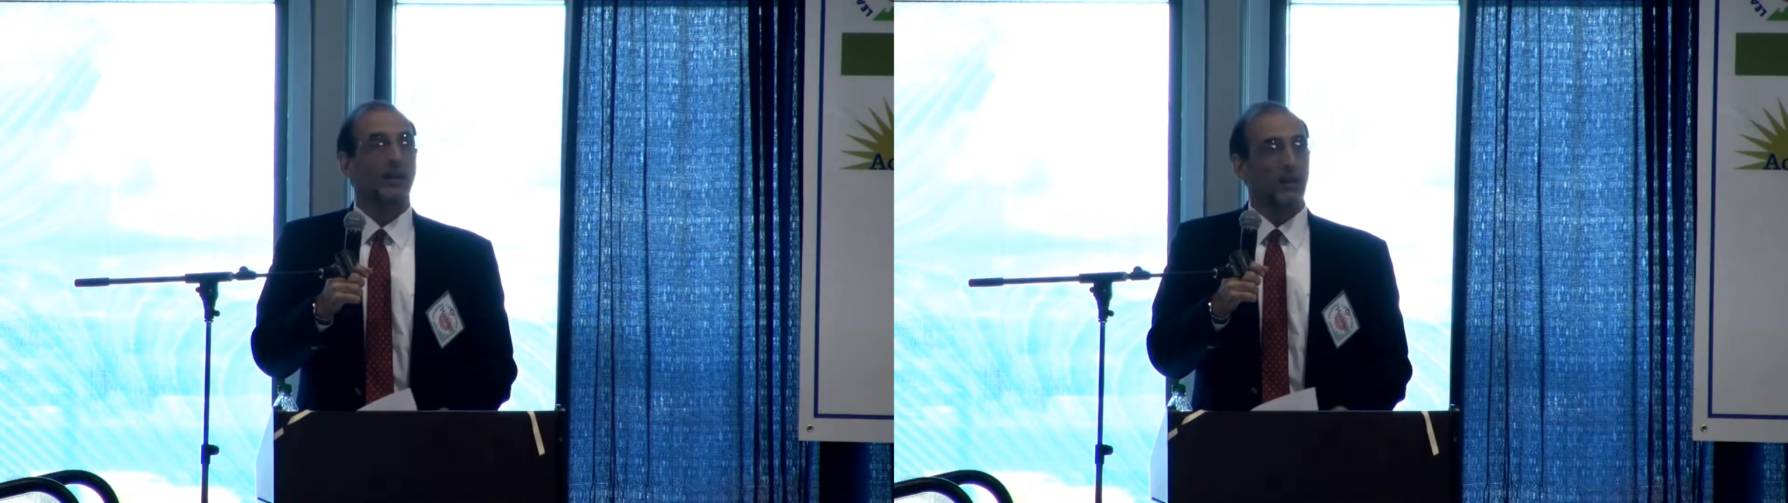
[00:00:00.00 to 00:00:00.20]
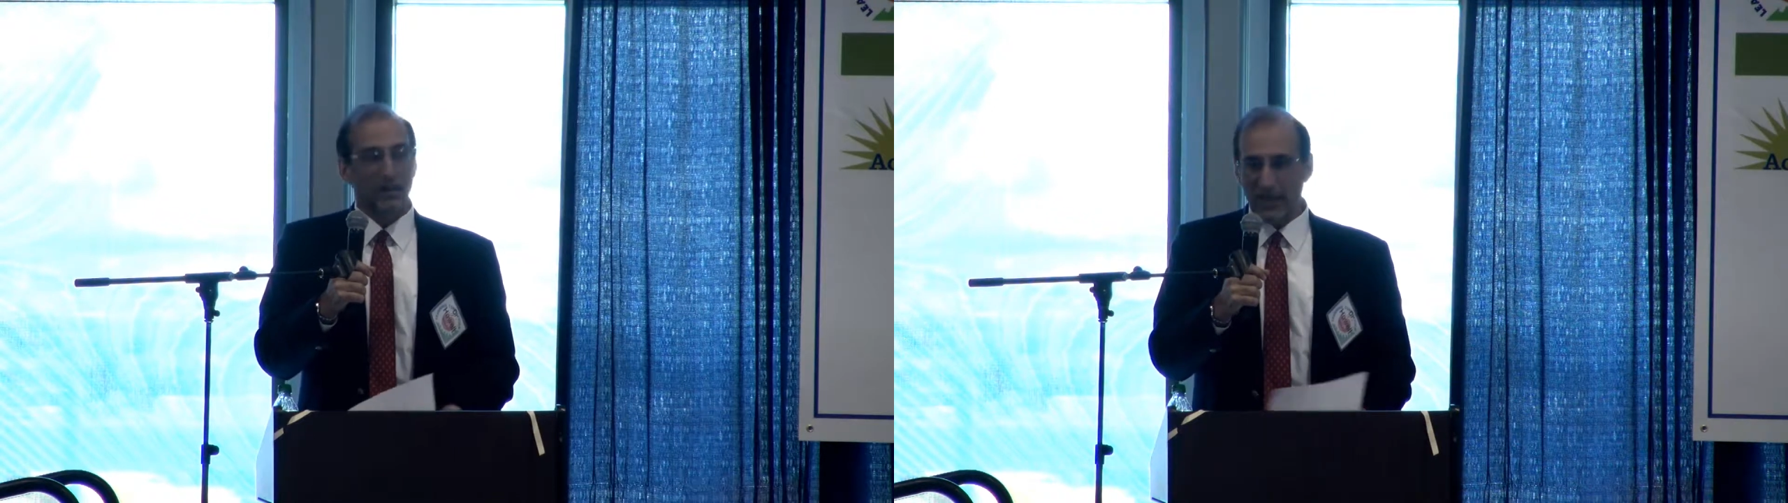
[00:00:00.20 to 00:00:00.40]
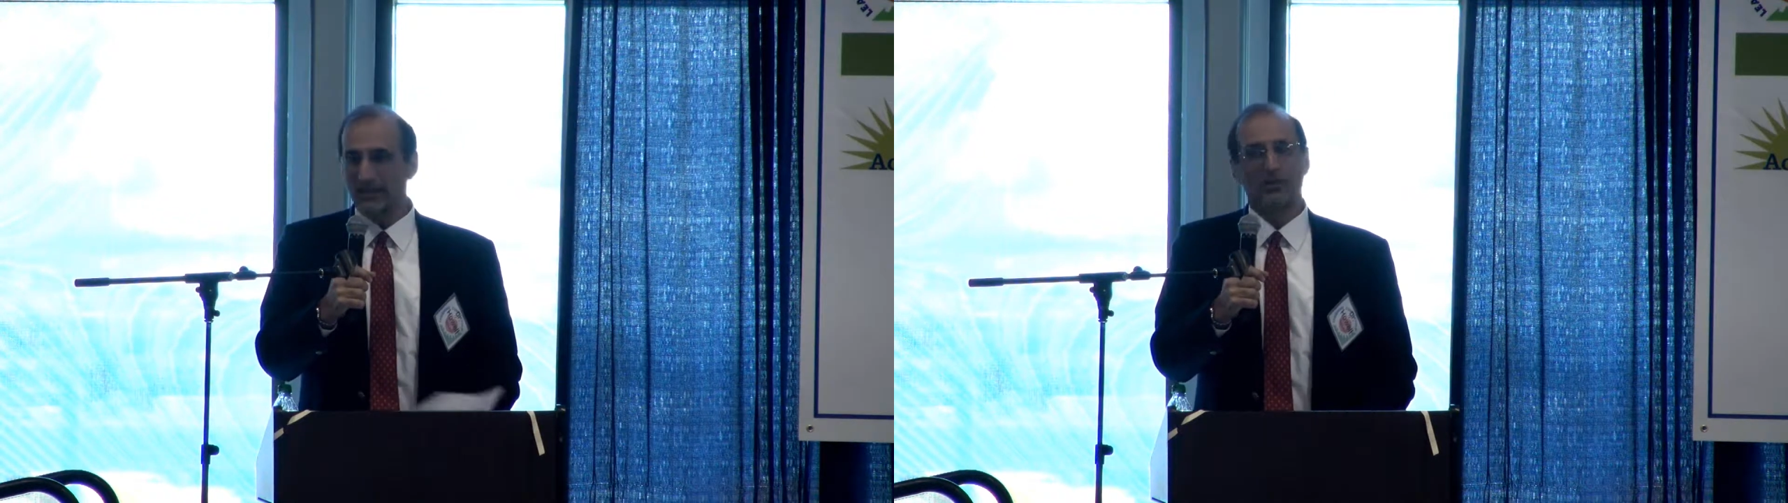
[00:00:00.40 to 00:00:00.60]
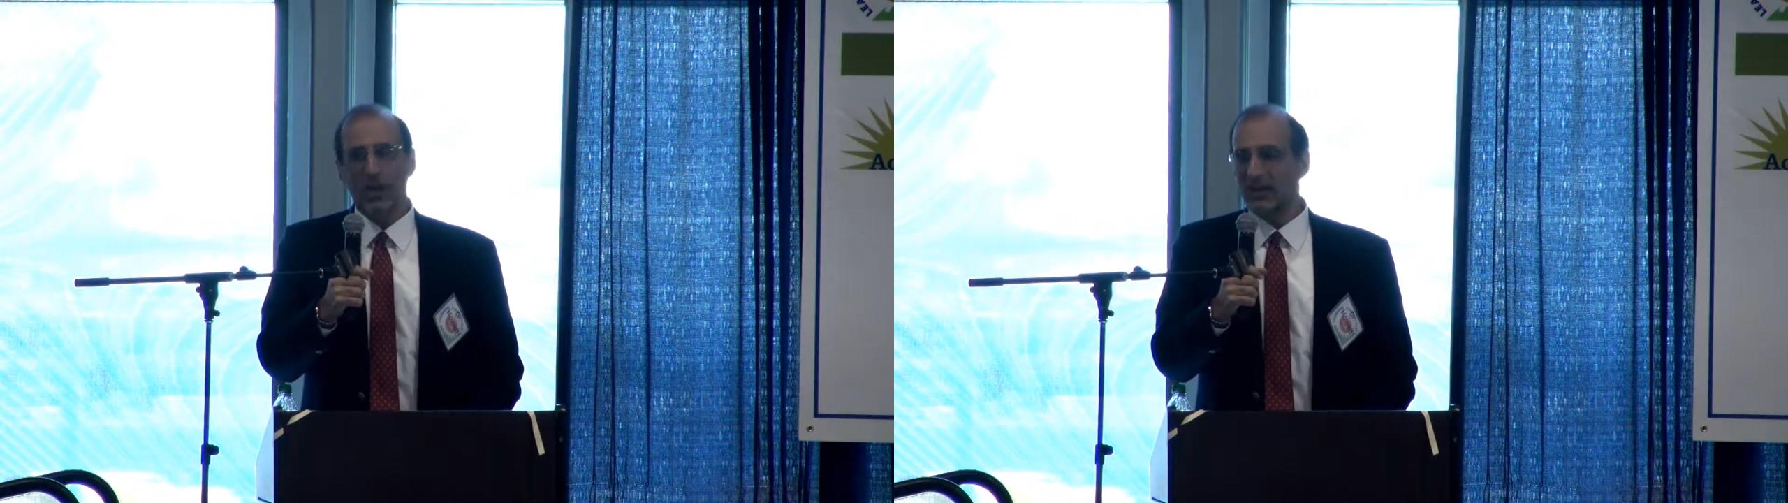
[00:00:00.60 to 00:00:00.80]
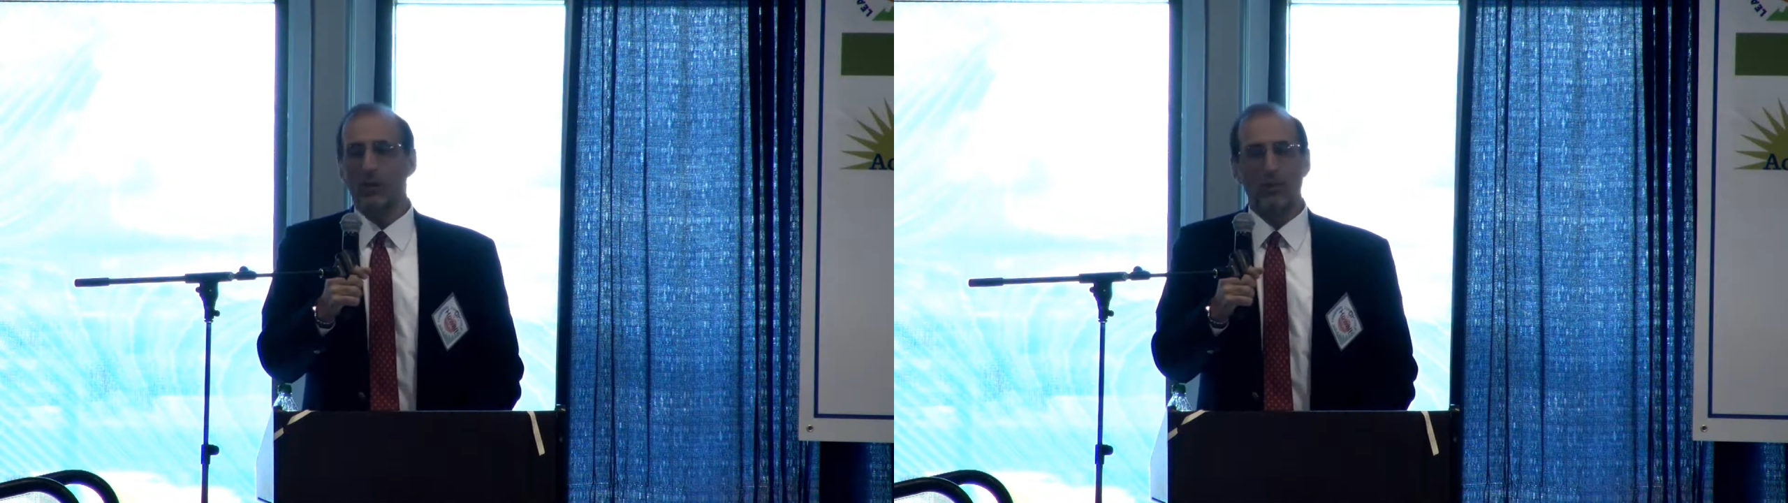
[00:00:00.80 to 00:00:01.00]
you know, it's
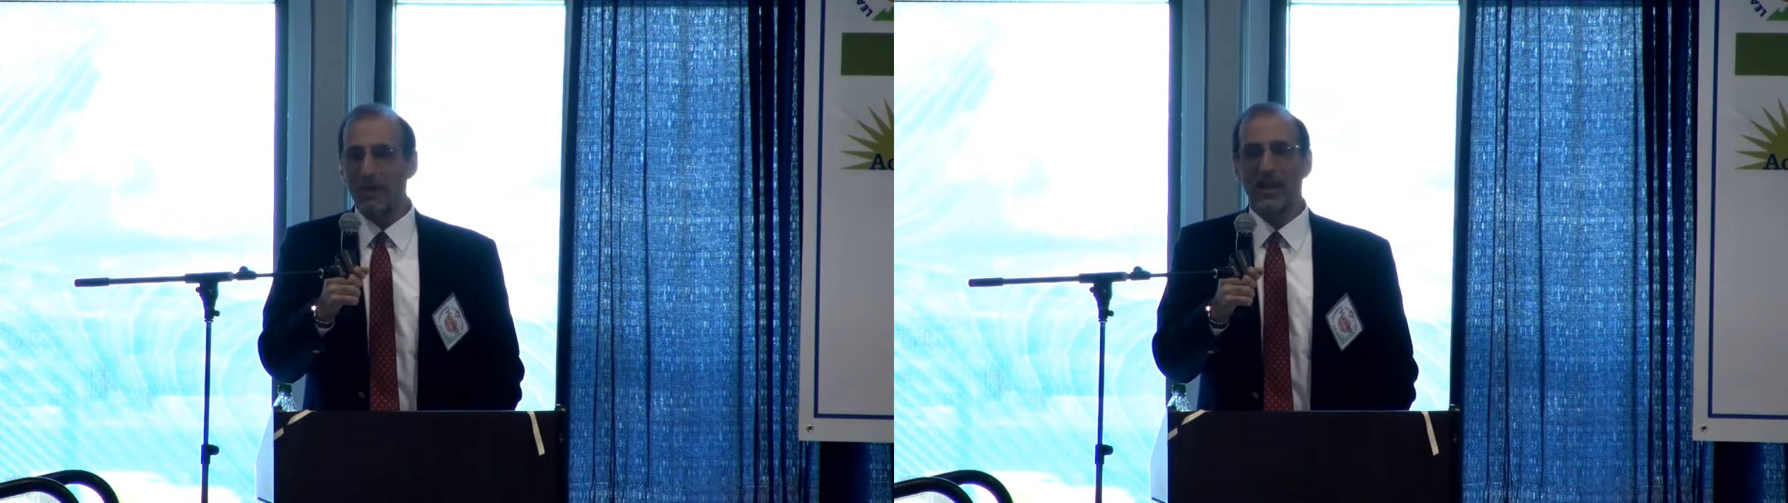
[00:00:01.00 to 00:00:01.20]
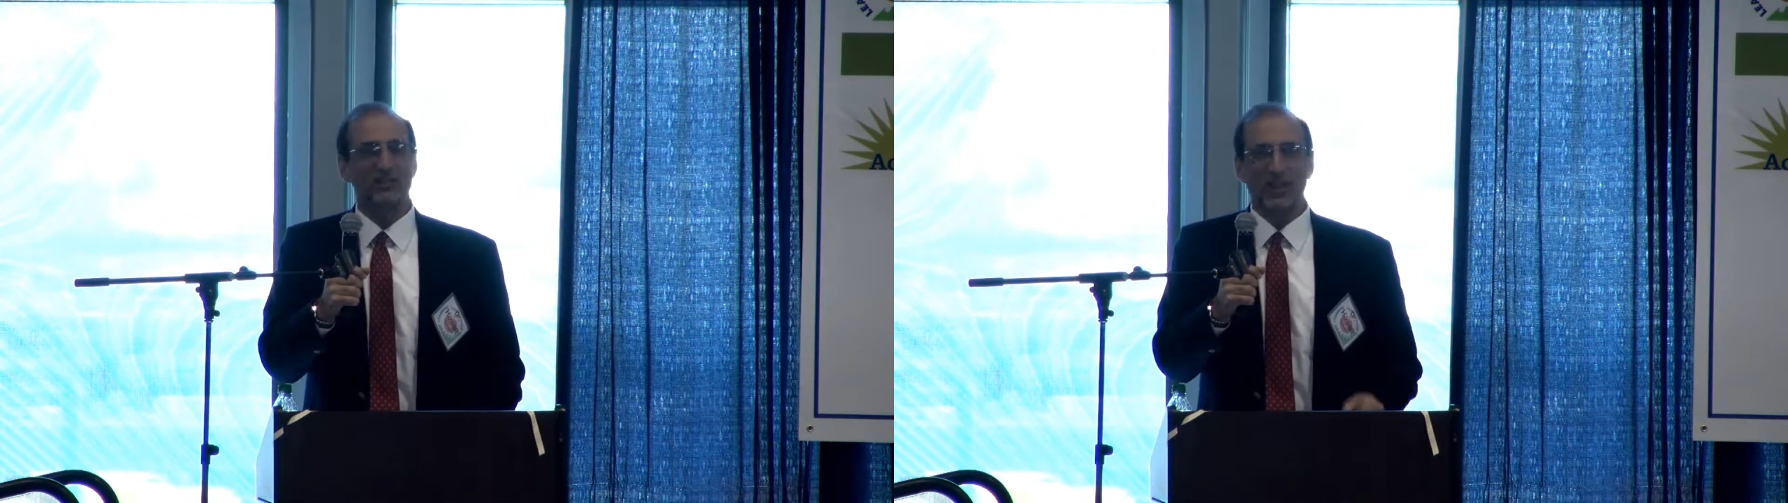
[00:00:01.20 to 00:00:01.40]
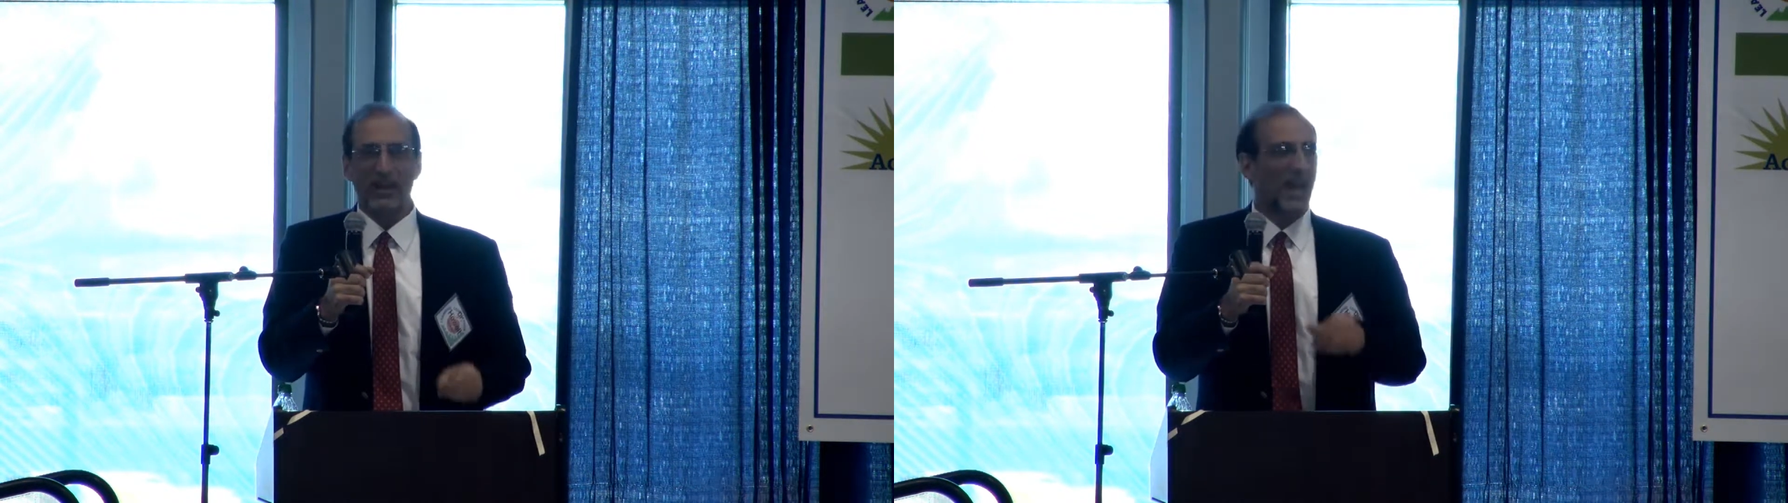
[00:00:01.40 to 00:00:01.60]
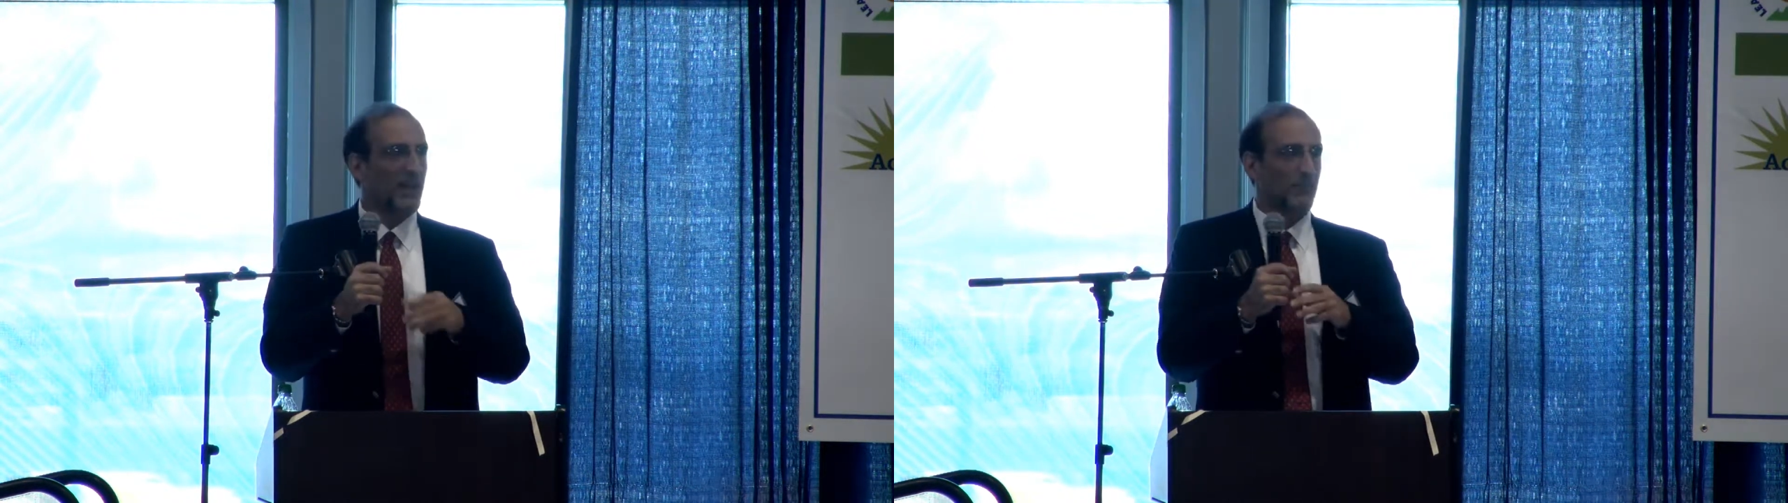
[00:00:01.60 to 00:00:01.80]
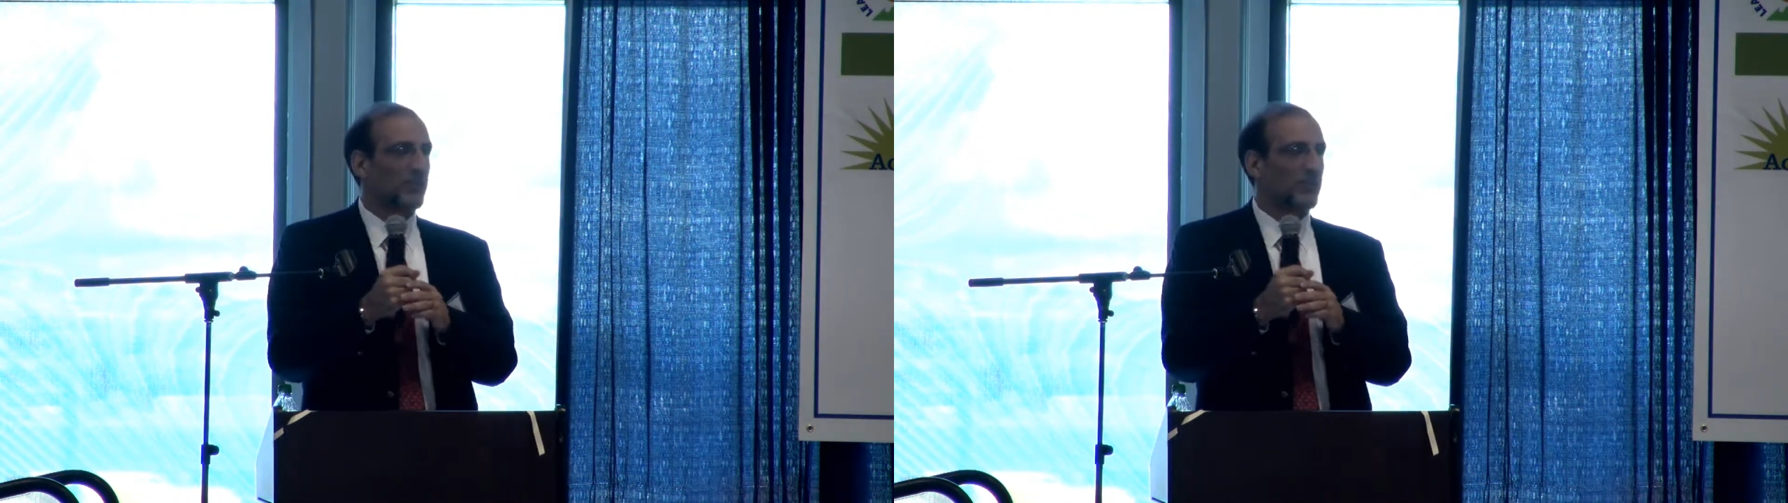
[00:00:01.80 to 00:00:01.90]
great that we passed that act,